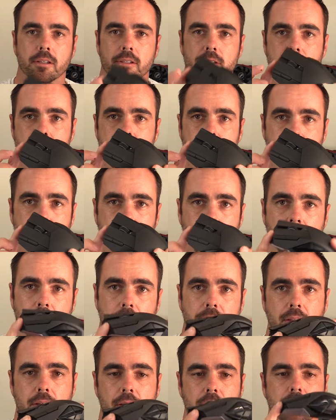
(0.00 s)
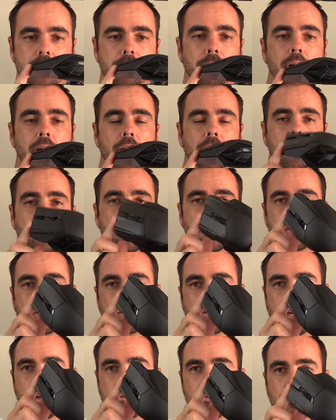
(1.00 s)
Sparta,
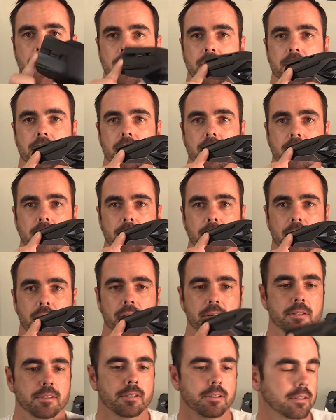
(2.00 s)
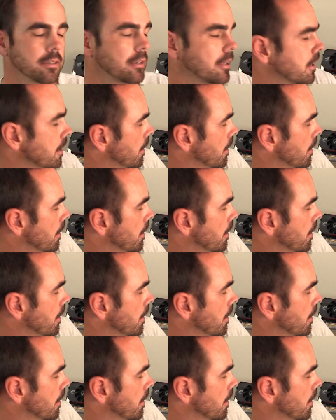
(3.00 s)
however you want to say it, mouse.